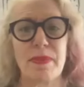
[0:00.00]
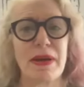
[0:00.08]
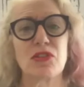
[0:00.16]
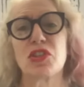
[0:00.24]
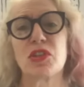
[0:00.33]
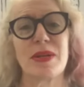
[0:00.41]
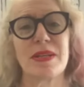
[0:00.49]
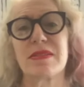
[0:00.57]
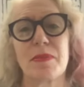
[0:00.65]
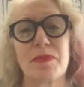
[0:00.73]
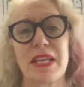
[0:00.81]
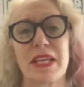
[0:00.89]
about doing
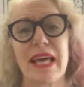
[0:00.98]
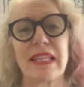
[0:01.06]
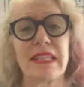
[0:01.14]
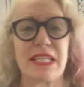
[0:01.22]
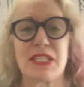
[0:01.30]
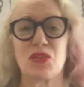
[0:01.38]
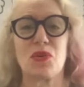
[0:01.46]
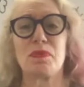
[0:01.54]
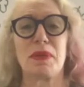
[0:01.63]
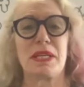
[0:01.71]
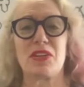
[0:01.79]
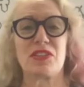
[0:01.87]
something that little
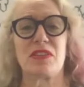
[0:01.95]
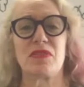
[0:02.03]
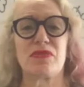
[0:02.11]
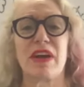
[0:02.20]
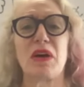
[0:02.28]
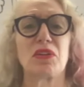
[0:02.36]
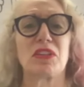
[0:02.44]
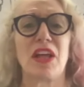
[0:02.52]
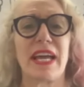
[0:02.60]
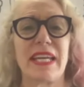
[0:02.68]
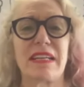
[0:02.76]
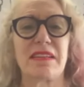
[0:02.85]
because it felt
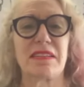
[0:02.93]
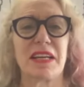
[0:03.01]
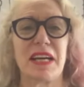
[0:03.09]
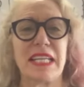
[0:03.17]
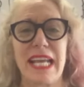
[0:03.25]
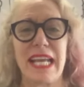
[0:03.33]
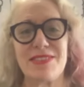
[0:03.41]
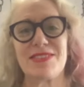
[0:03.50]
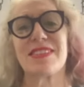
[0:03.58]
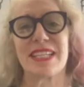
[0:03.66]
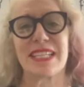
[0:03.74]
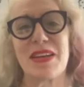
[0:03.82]
like an
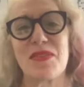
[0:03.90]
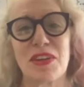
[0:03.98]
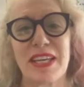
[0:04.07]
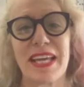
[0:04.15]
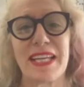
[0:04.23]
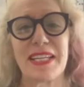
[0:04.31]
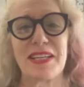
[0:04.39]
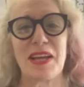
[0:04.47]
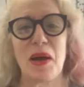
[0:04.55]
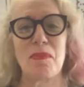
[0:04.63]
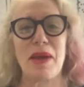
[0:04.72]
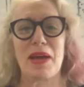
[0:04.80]
insignificant
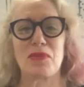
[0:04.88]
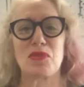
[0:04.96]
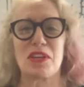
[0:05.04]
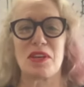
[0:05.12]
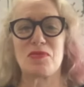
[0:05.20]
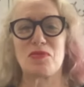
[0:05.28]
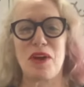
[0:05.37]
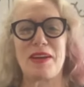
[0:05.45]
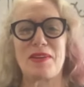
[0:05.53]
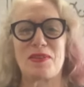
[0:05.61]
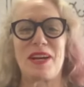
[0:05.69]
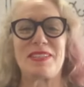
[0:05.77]
amount of
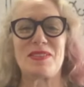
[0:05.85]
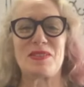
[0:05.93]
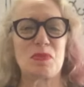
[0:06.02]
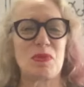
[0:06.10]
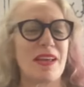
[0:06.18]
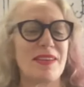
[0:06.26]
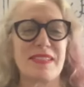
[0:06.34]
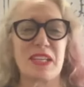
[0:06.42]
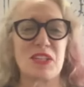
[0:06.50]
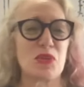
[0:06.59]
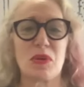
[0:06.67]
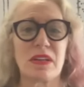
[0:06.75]
fragrance. But I
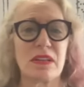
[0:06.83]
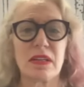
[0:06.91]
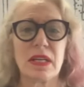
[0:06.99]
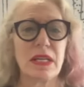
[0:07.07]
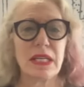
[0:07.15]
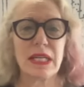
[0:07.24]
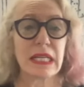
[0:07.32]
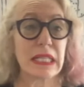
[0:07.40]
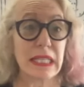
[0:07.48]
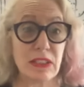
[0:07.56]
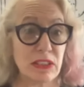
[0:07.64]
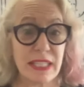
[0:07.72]
said to her,
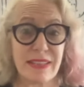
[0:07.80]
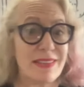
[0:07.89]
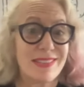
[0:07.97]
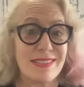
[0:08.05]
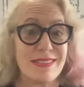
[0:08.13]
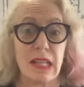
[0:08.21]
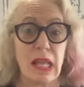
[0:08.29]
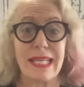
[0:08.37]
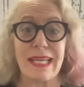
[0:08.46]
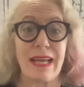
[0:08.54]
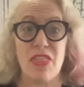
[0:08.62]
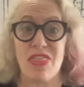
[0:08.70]
clearly this is
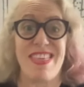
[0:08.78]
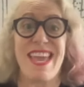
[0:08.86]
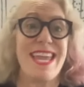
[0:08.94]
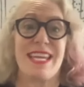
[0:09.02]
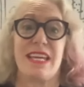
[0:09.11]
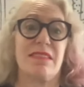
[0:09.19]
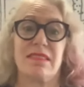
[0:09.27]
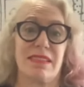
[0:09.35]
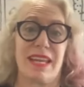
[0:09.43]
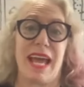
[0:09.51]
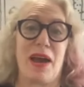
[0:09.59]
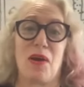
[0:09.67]
like a thing
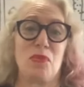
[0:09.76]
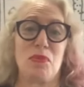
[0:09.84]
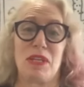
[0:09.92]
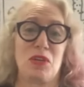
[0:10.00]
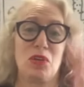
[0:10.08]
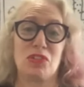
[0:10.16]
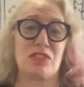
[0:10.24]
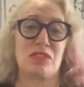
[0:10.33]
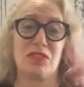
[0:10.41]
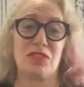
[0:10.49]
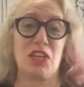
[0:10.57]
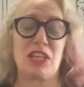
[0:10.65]
now because,